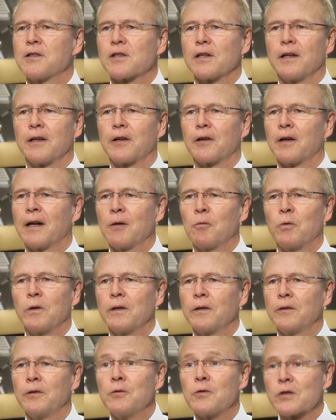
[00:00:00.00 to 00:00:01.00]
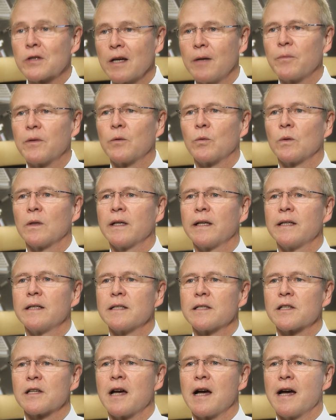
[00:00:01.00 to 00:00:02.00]
and sinker. I wanted to do something related
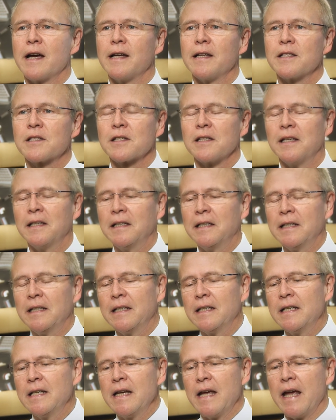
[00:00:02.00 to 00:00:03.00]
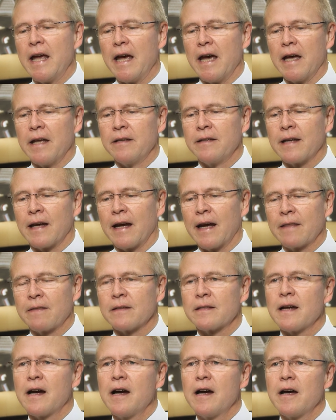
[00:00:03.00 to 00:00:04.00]
to science. And at
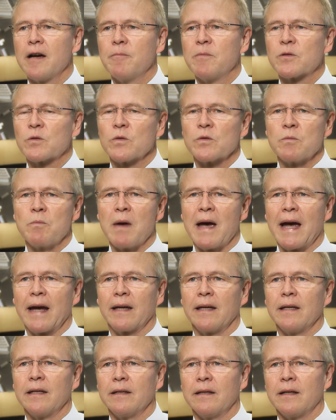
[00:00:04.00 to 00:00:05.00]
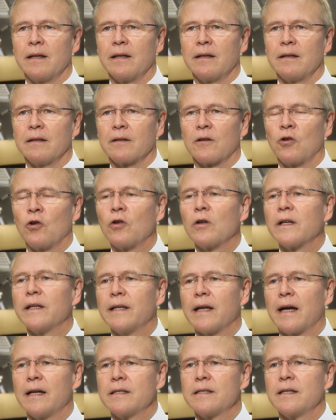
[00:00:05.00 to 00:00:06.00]
the time, this was back in early
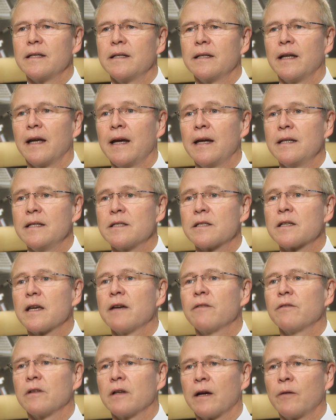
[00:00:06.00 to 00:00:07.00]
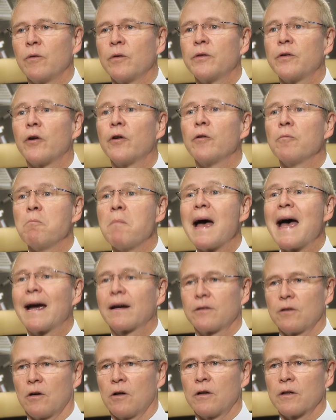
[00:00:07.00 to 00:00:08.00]
1987, I returned
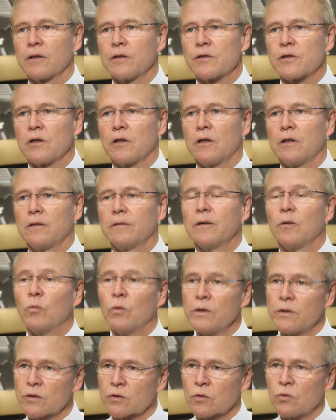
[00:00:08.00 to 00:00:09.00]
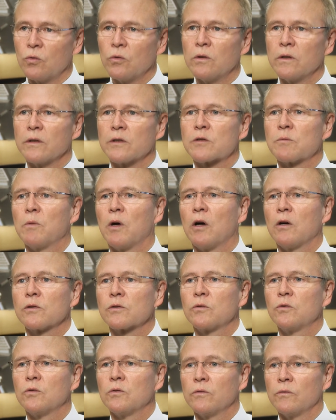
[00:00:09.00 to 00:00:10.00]
back to Arkansas. I went to school in a small
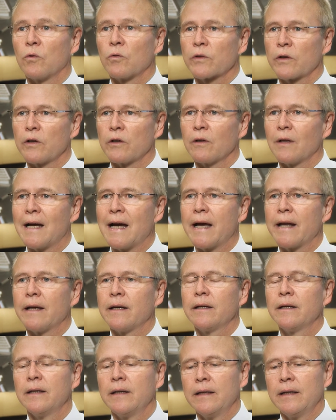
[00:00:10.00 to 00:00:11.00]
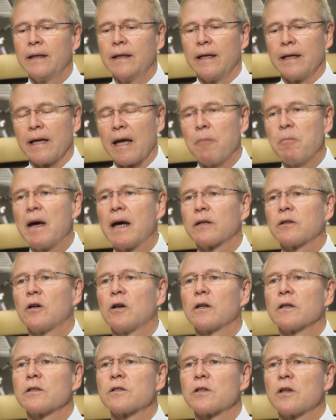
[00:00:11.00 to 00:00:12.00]
school in North Carolina, came back to
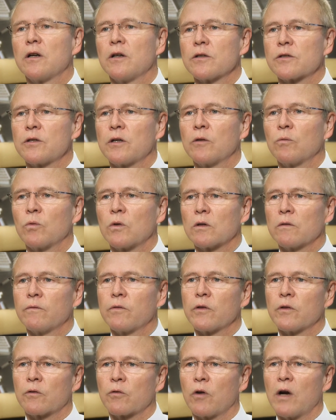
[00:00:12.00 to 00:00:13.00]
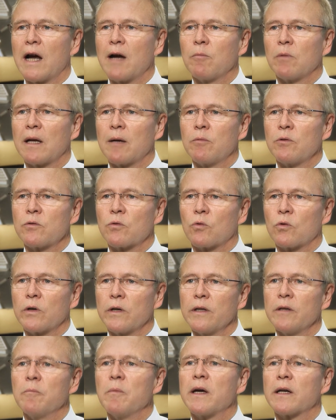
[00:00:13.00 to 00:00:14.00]
Arkansas and started working for the crime
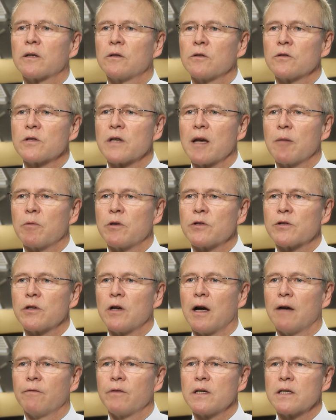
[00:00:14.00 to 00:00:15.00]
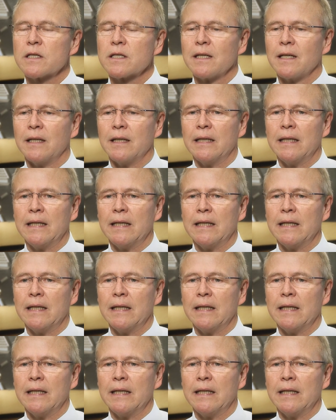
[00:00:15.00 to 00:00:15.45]
laboratory in the medical examiner's office.